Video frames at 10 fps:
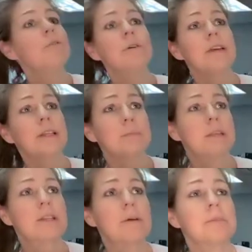Oh, no thanks,
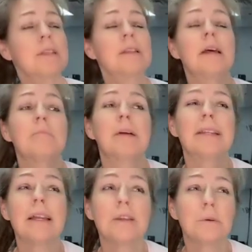Miss Thomason. My
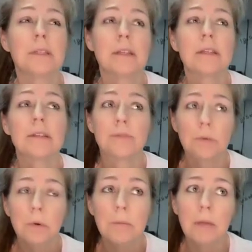daddy always says if
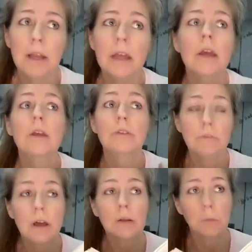you want money,
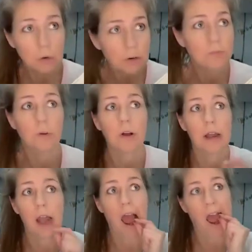you gotta work for
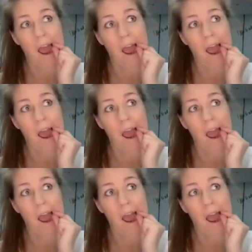it.